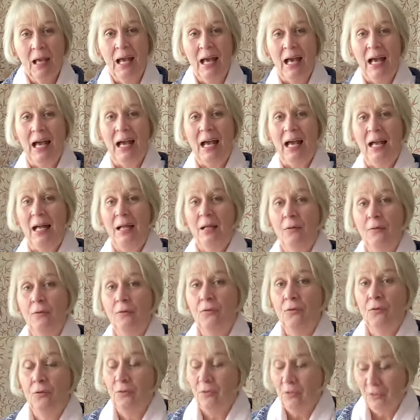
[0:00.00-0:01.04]
And
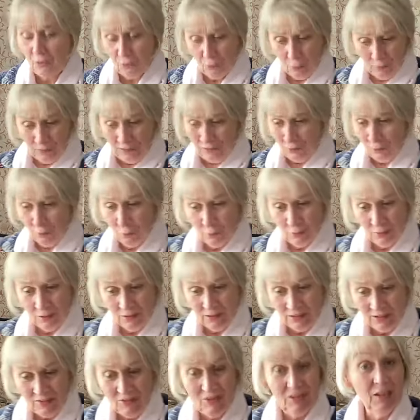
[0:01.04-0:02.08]
this all gets
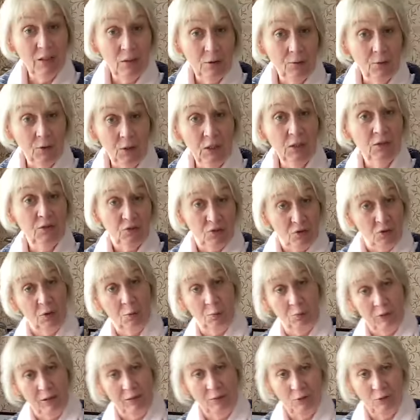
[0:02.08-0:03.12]
organised in advance at the
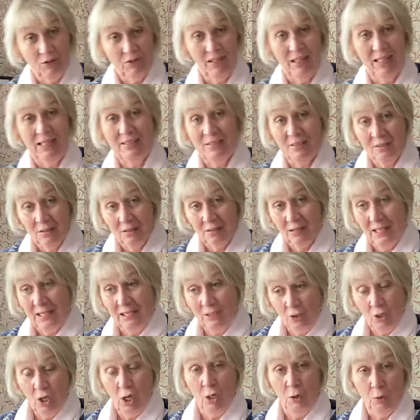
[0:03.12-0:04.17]
previous lesson. They
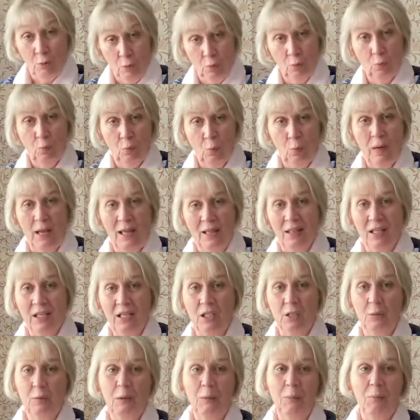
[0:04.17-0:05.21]
know where they're going
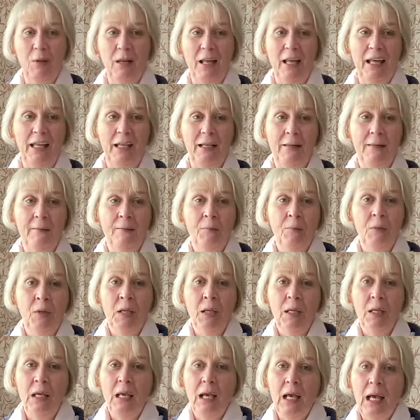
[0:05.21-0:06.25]
to be playing.
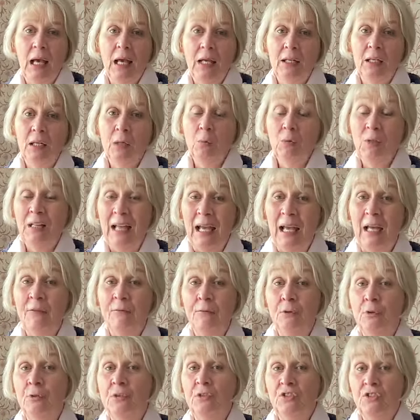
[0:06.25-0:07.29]
And I will have
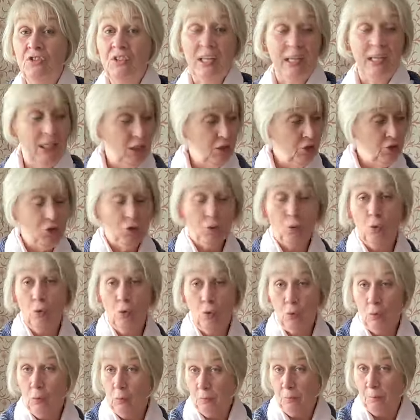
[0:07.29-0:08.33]
on the stage
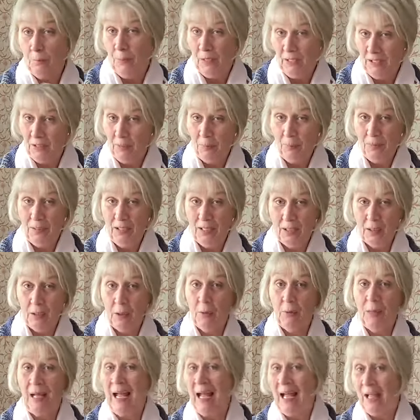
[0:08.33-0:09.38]
or by the
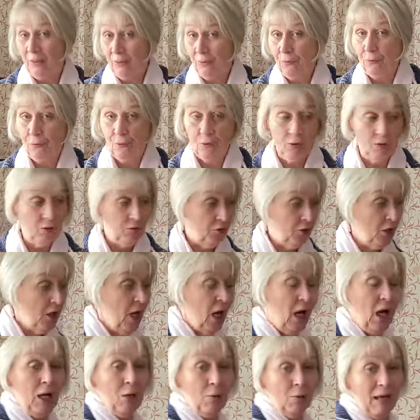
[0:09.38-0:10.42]
piano at the front,
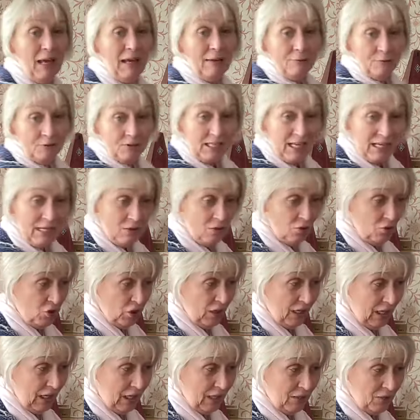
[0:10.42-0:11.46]
I'll have 10
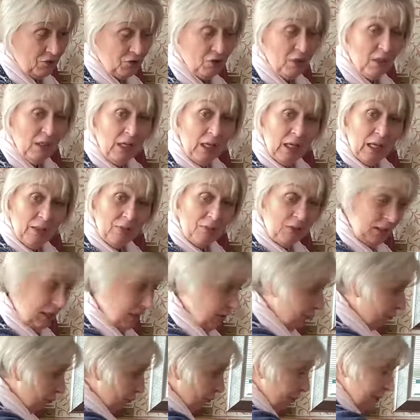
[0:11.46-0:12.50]
chairs. And
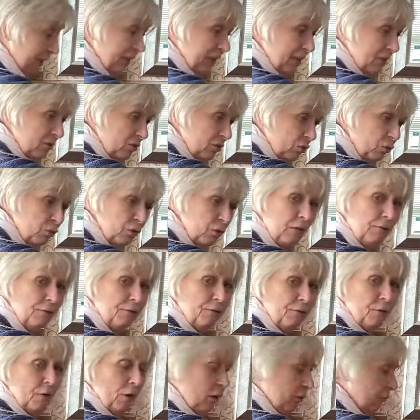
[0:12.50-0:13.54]
these will be sort of
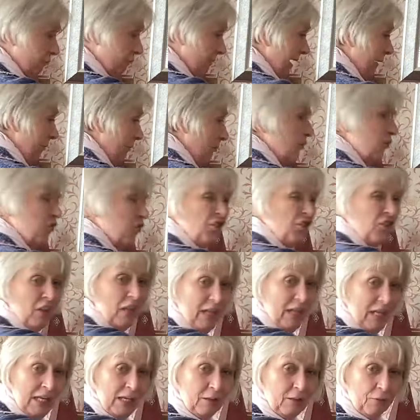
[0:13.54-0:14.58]
around the
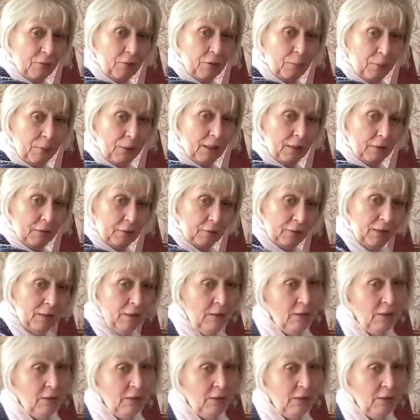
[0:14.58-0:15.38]
side of the piano. Yeah?